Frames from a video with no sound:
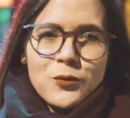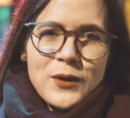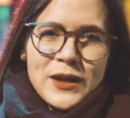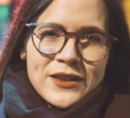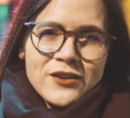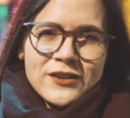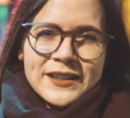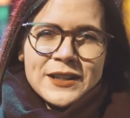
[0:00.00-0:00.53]
We
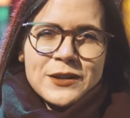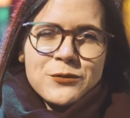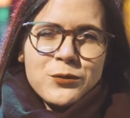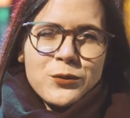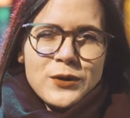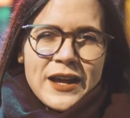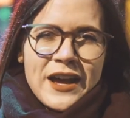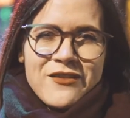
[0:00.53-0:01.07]
thought that it
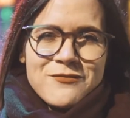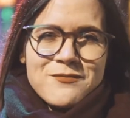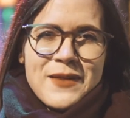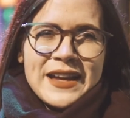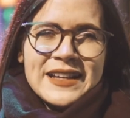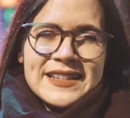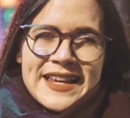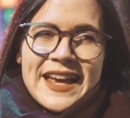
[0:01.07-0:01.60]
would have
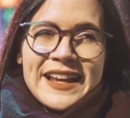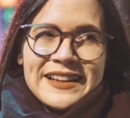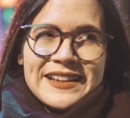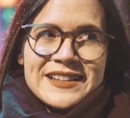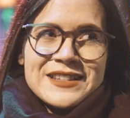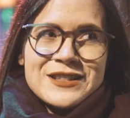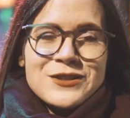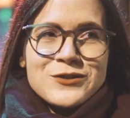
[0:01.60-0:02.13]
made
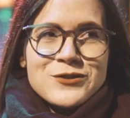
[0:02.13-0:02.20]
sense to